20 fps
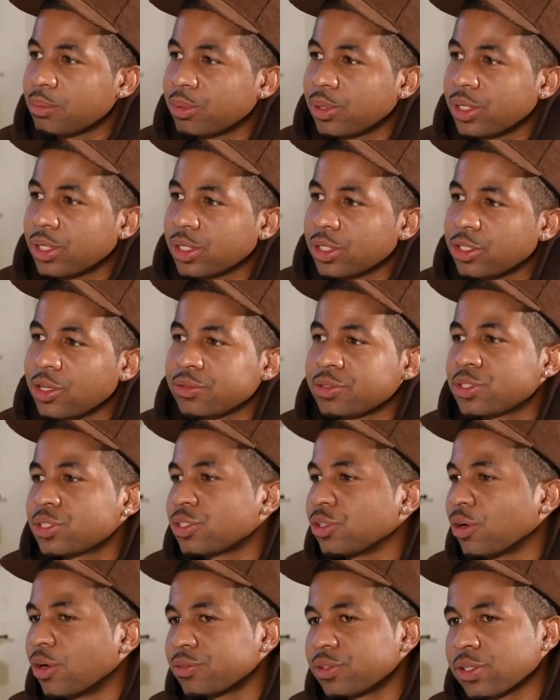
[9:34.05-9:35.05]
But you
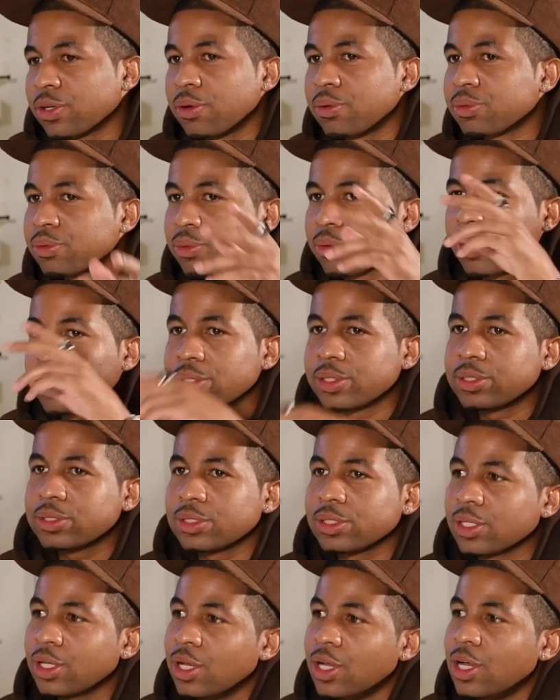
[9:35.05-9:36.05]
still have to go through all
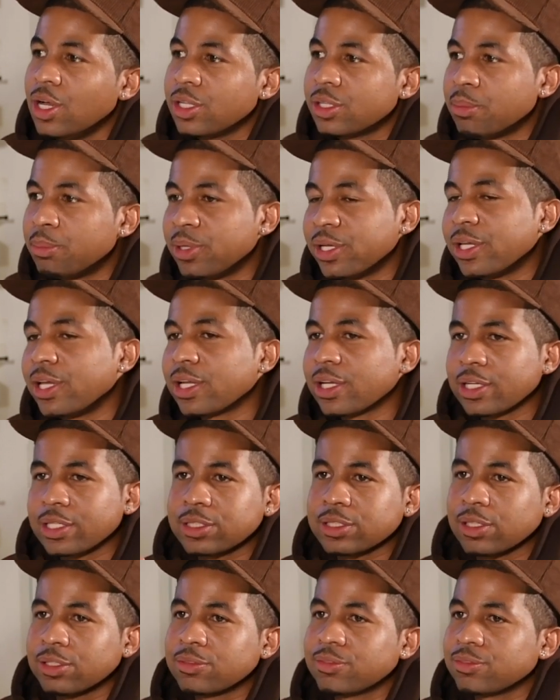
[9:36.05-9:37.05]
the beginning
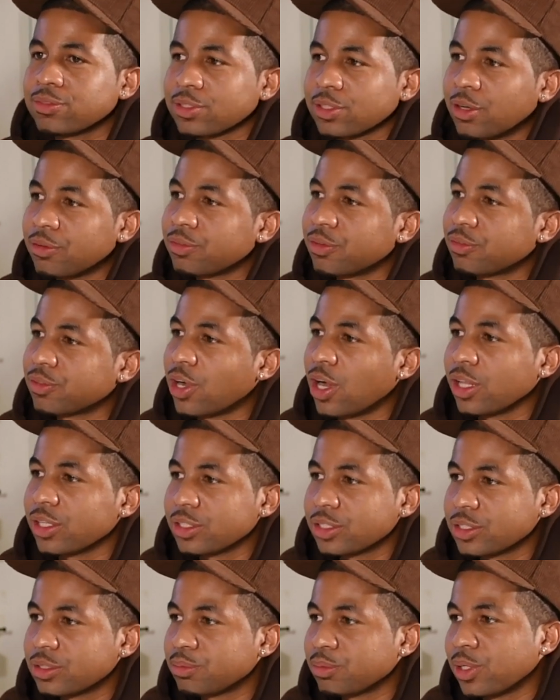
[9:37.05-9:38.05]
stuff of
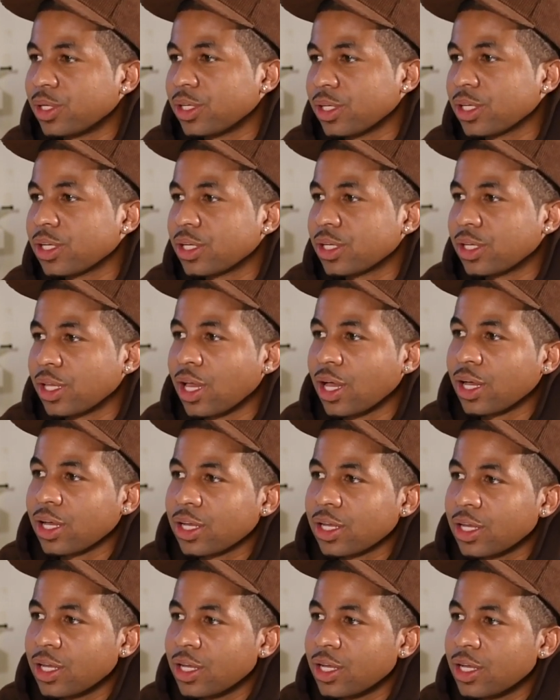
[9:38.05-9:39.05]
college. But the
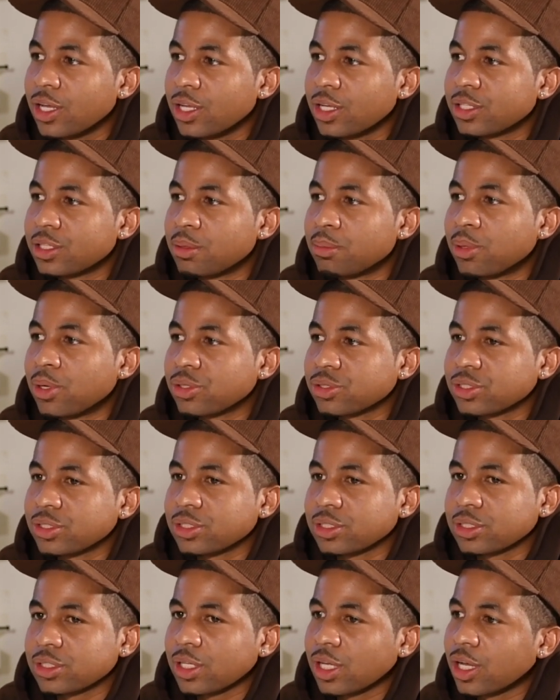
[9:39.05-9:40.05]

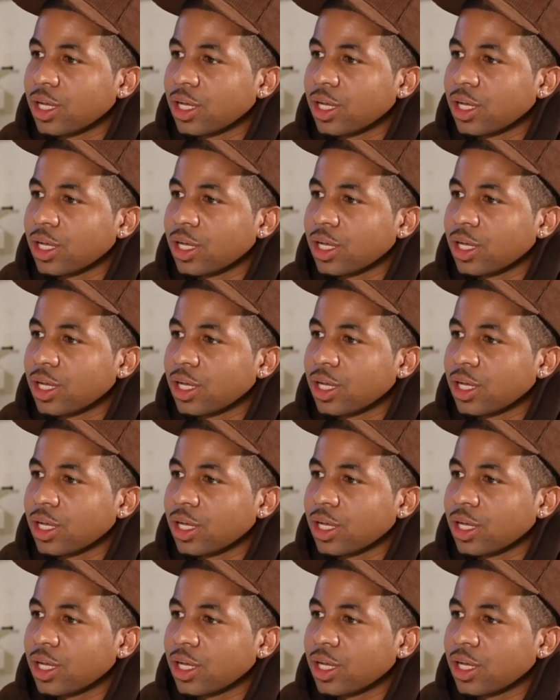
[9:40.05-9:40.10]
motions,